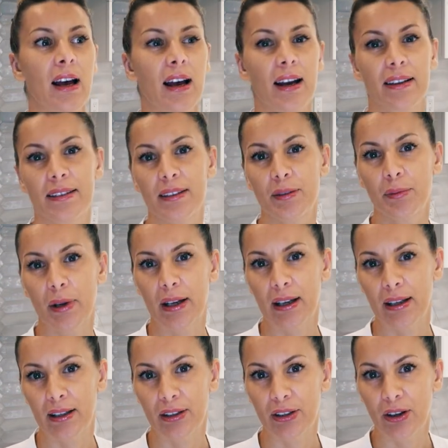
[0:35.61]
I did
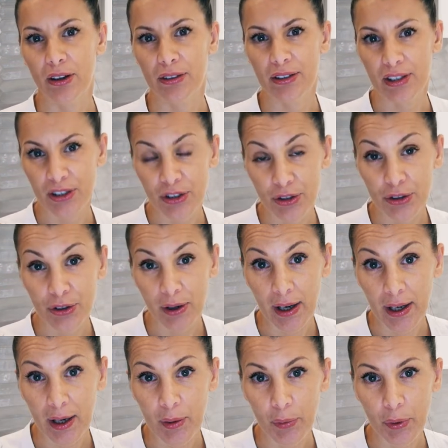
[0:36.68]
my teacher
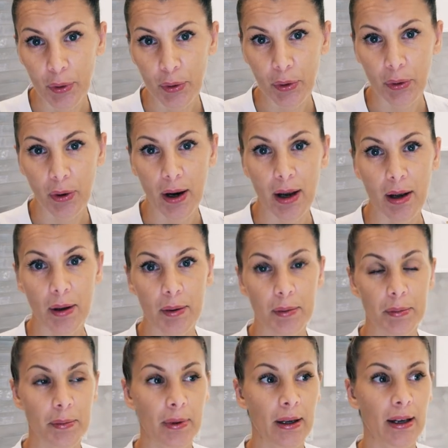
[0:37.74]
training
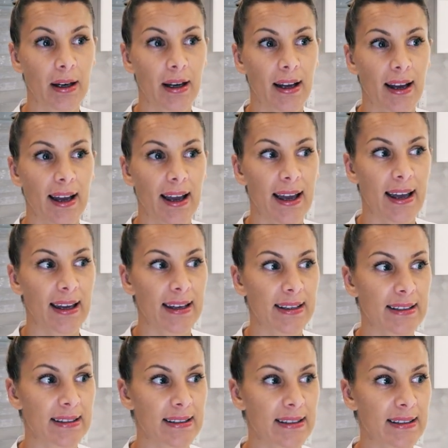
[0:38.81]
program
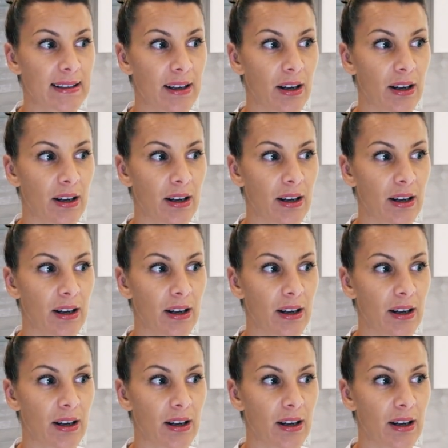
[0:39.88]
and